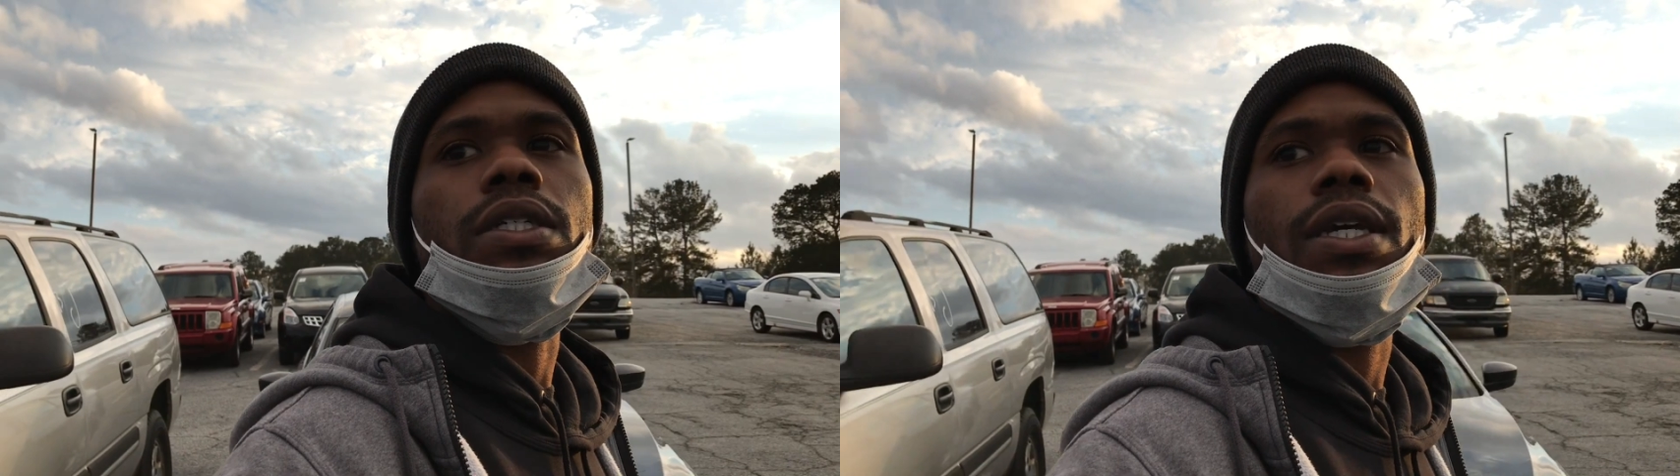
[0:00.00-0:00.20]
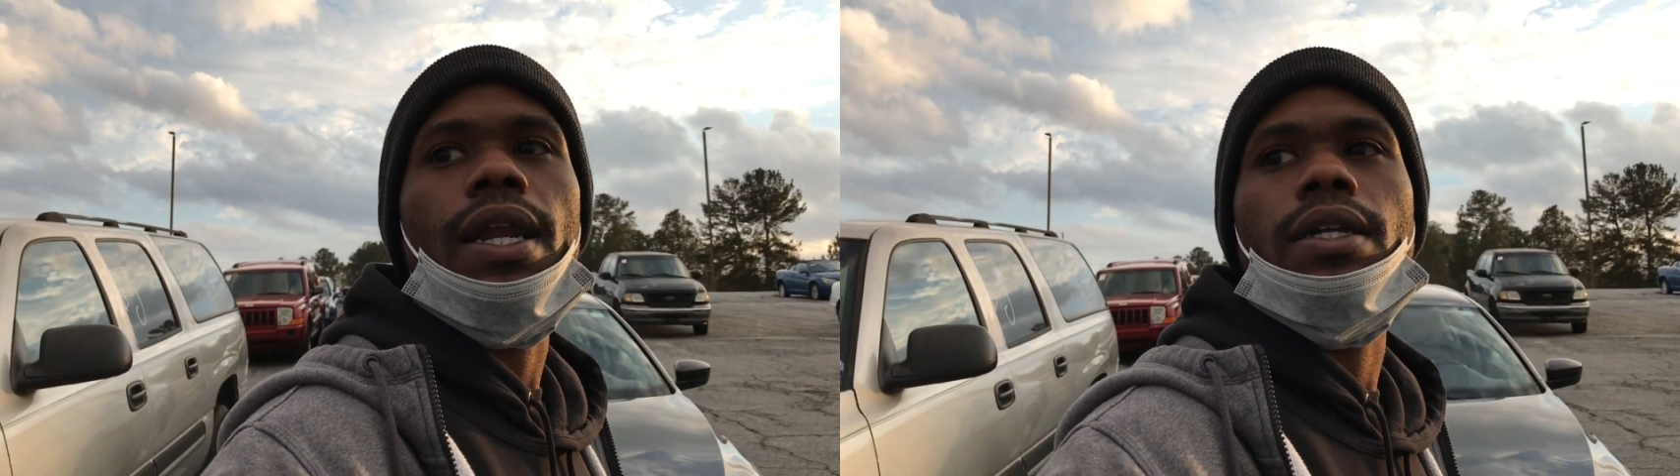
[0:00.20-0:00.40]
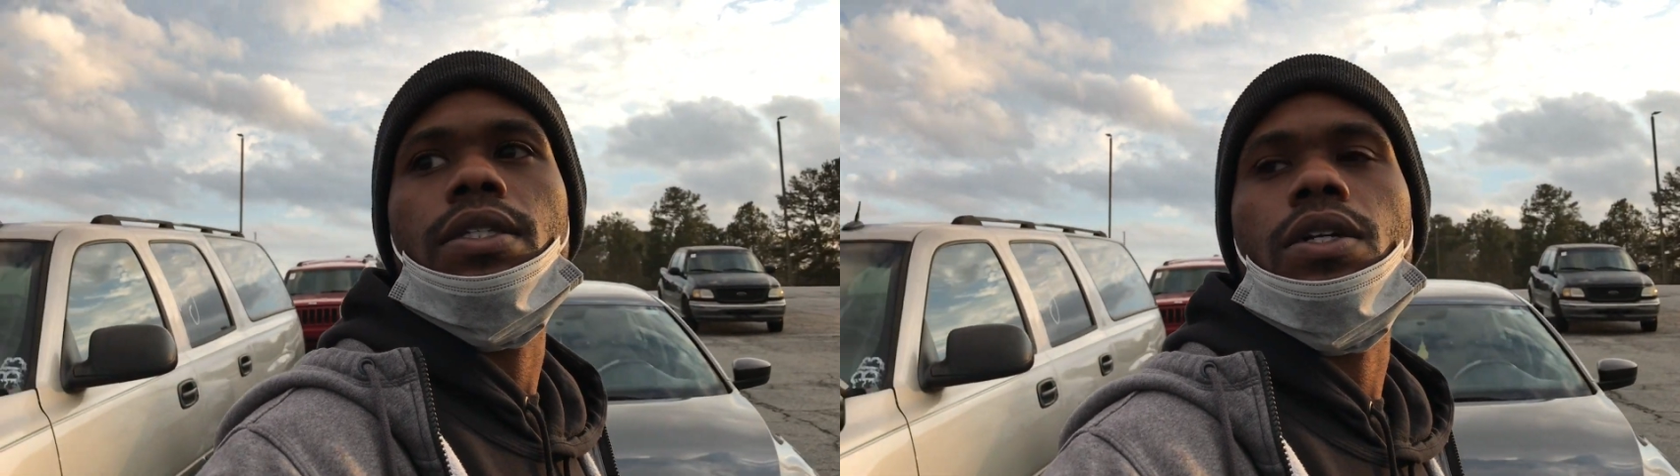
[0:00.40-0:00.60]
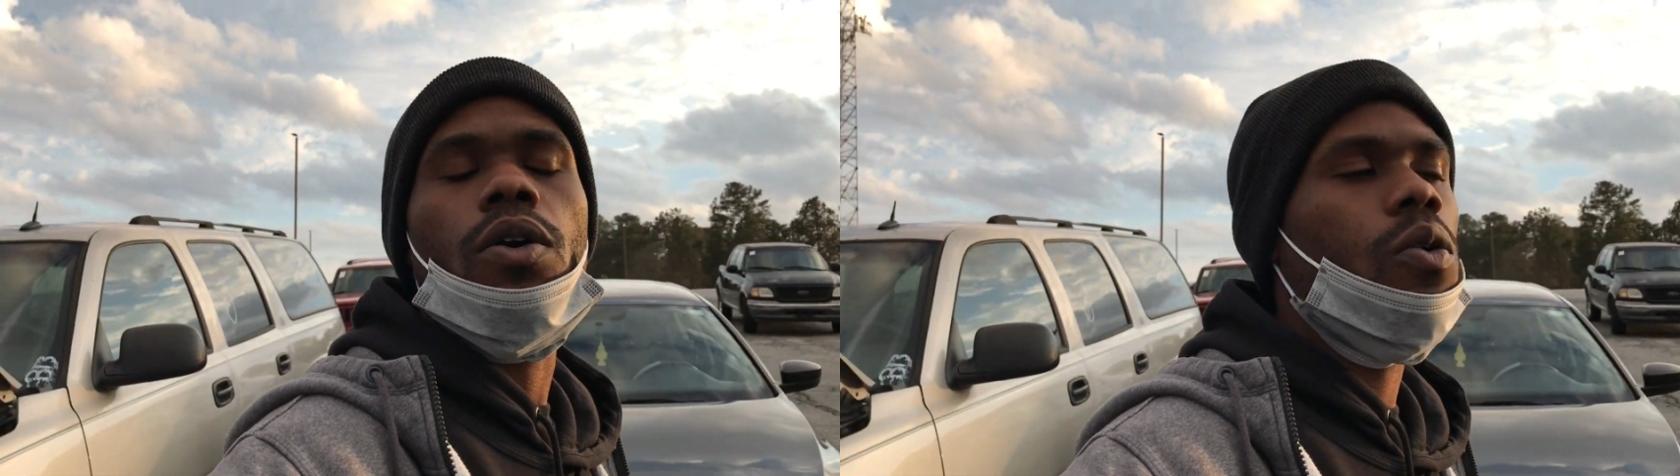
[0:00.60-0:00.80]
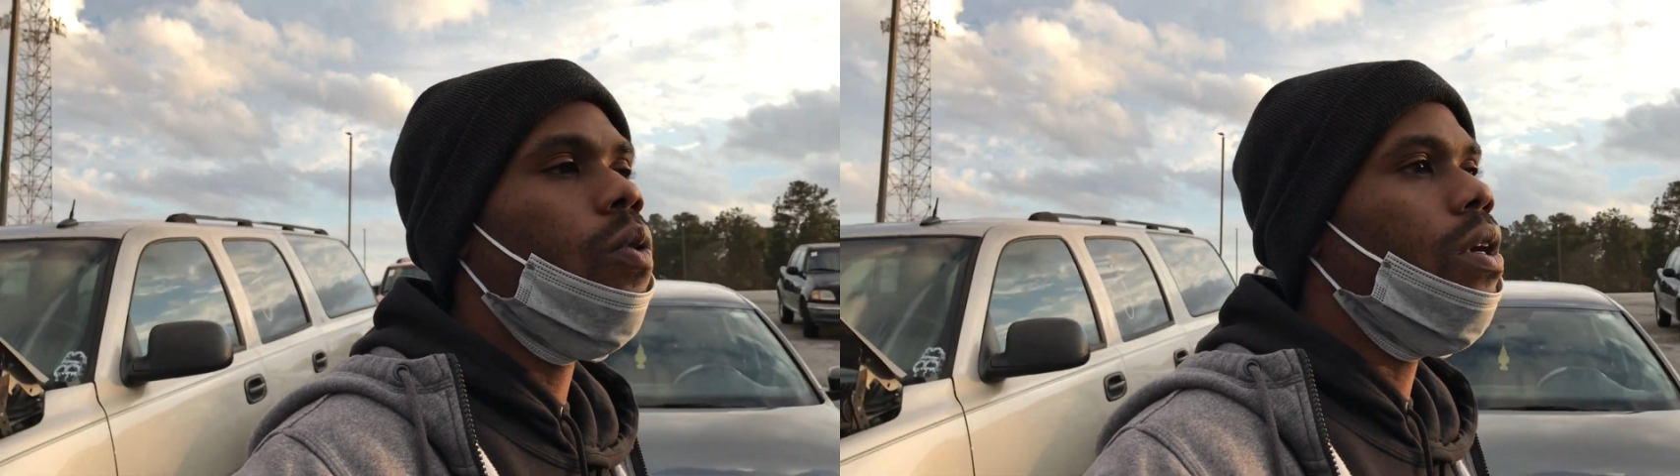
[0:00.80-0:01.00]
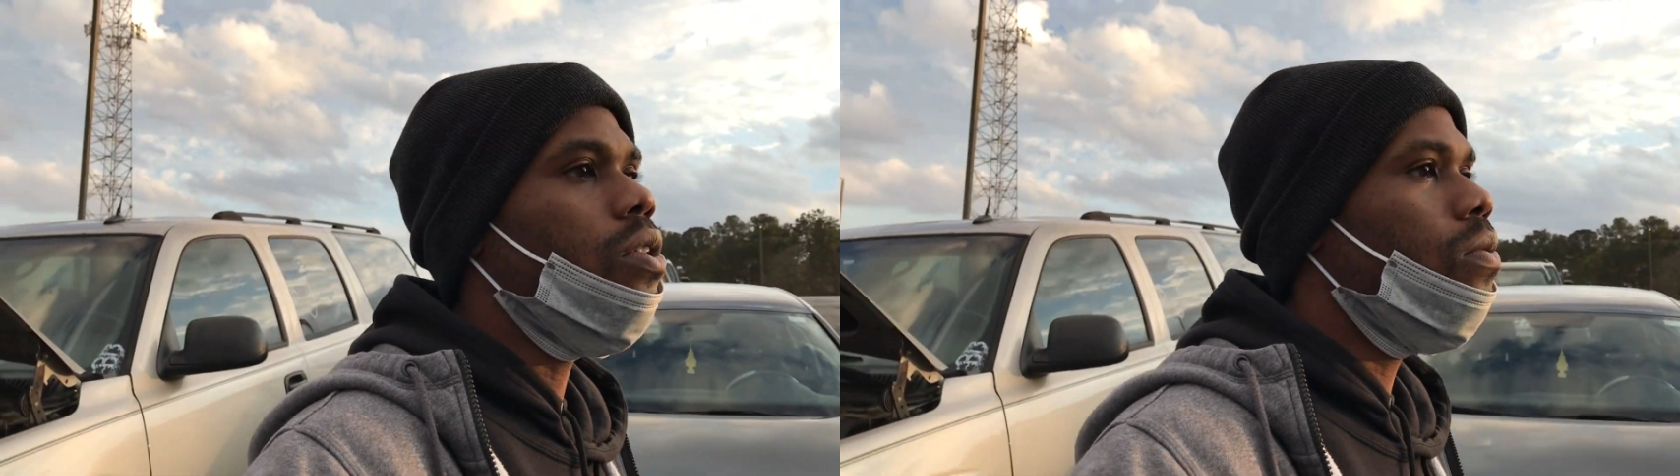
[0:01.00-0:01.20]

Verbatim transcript: shout out to the whole Hustle